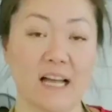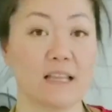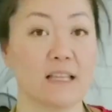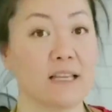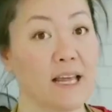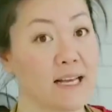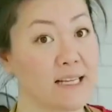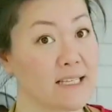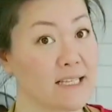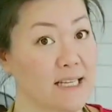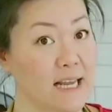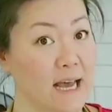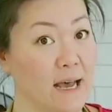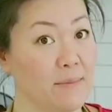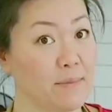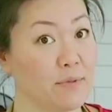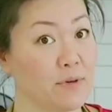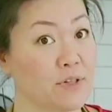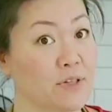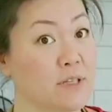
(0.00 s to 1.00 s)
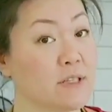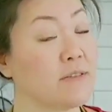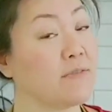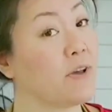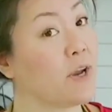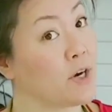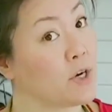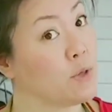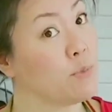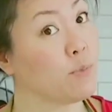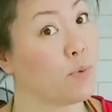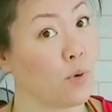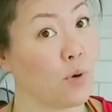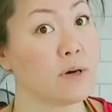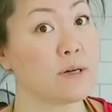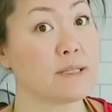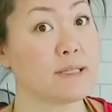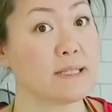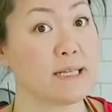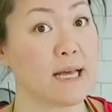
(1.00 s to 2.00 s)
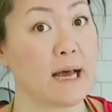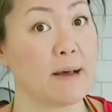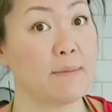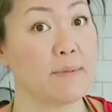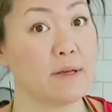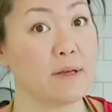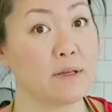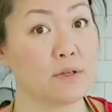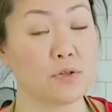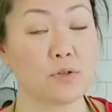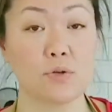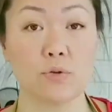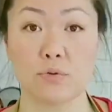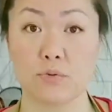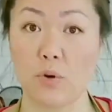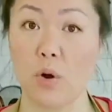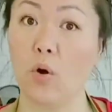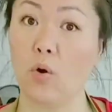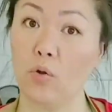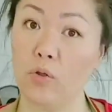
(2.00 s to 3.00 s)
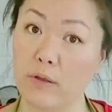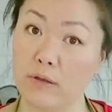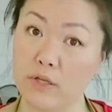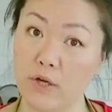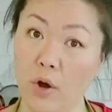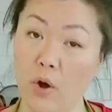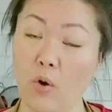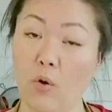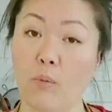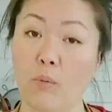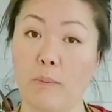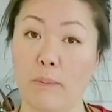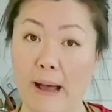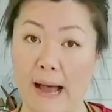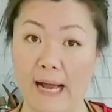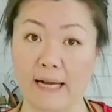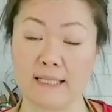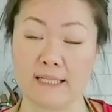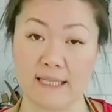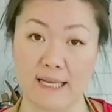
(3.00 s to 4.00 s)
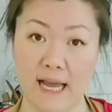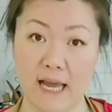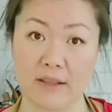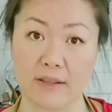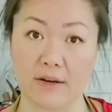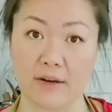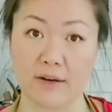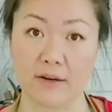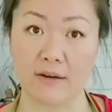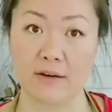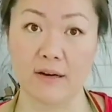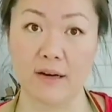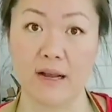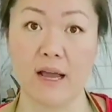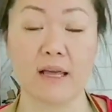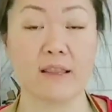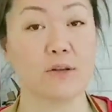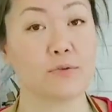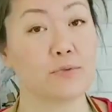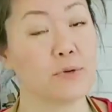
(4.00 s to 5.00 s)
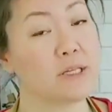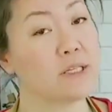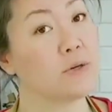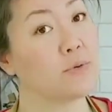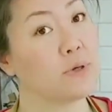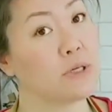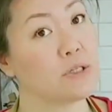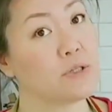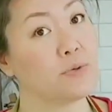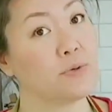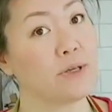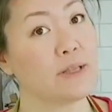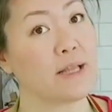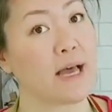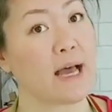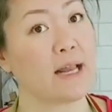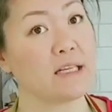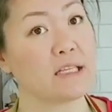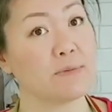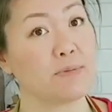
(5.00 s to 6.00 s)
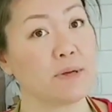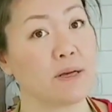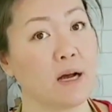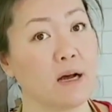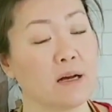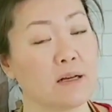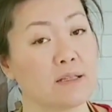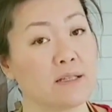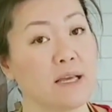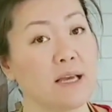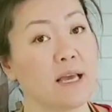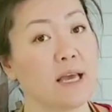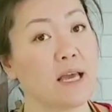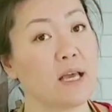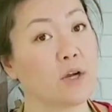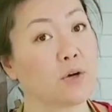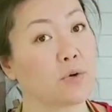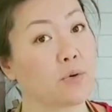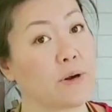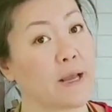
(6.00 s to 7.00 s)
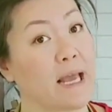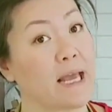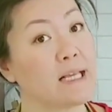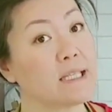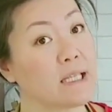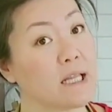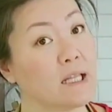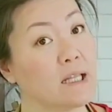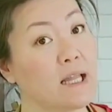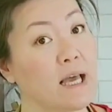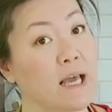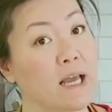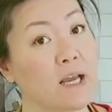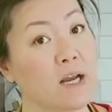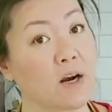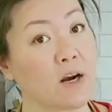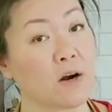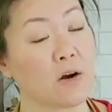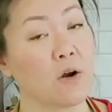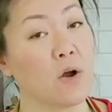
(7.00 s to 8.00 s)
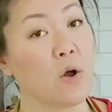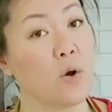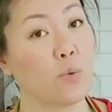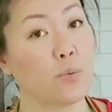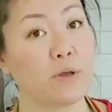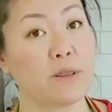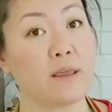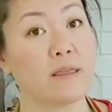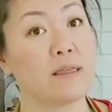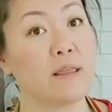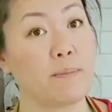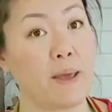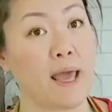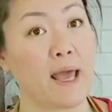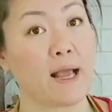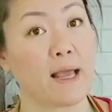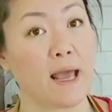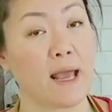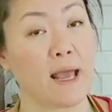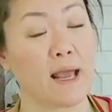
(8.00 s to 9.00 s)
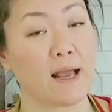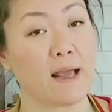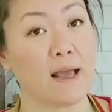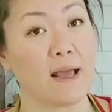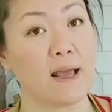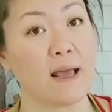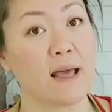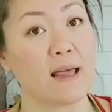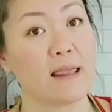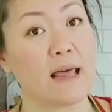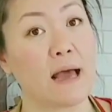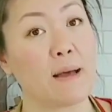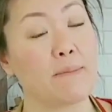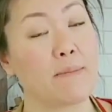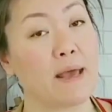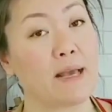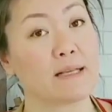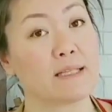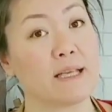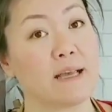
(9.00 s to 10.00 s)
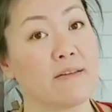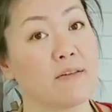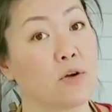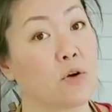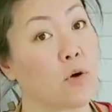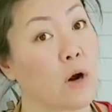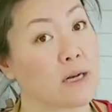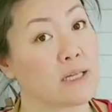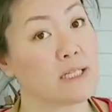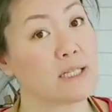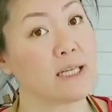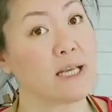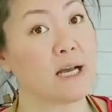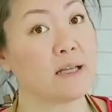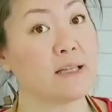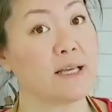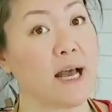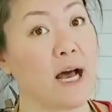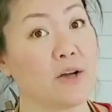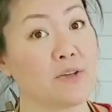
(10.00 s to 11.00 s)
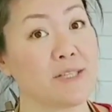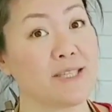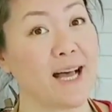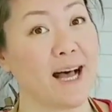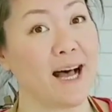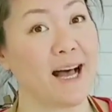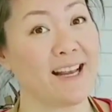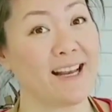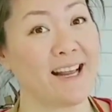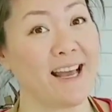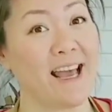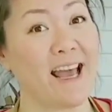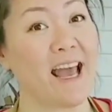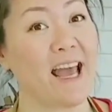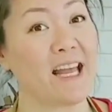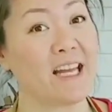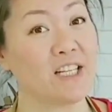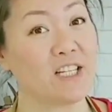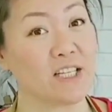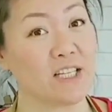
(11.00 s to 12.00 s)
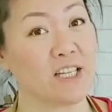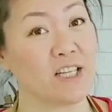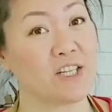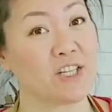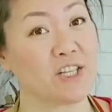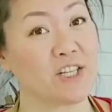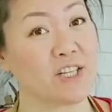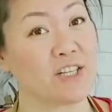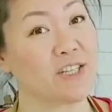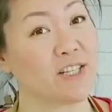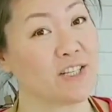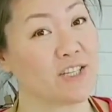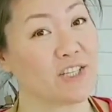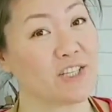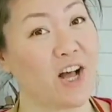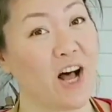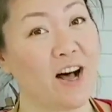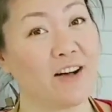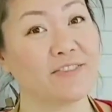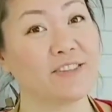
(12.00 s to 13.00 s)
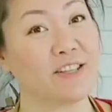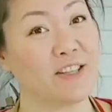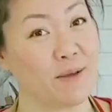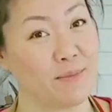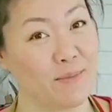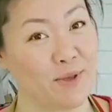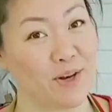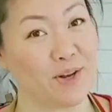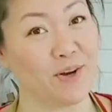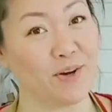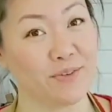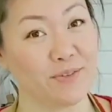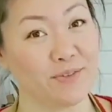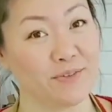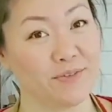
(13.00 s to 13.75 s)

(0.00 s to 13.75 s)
The next step, which is a very important step, is to roll the dough back together. And the reason we're doing that is because it creates the layer within the pancake that makes it crunchy on the outside and delicious and soft in the middle.